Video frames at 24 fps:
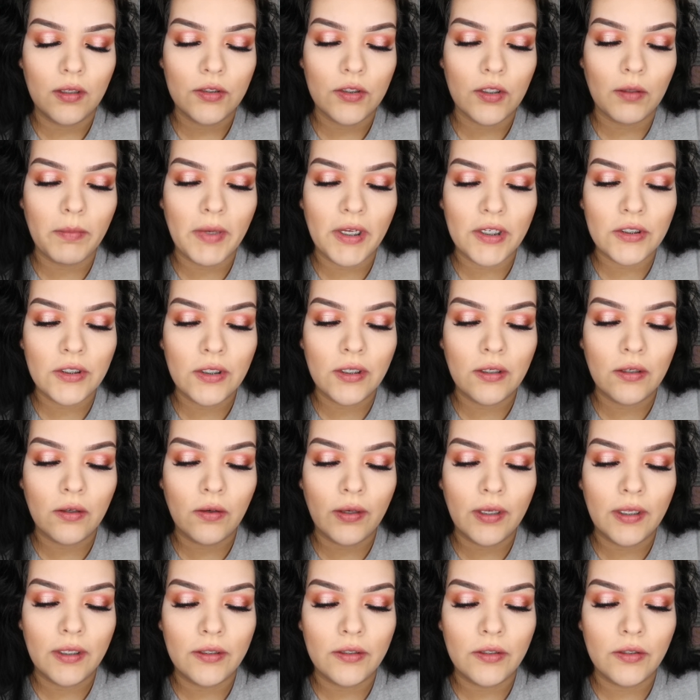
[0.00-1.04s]
so I'm actually gonna go
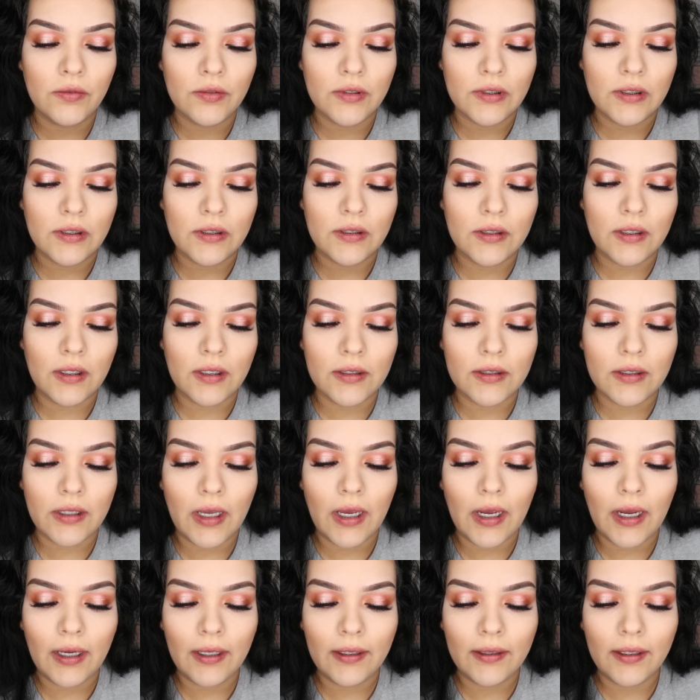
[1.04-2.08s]
ahead and use this as a
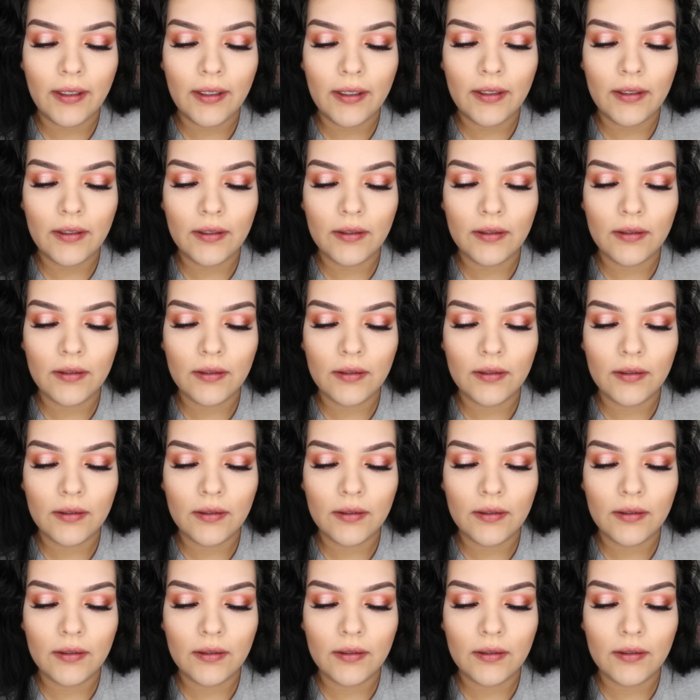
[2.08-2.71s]
highlight.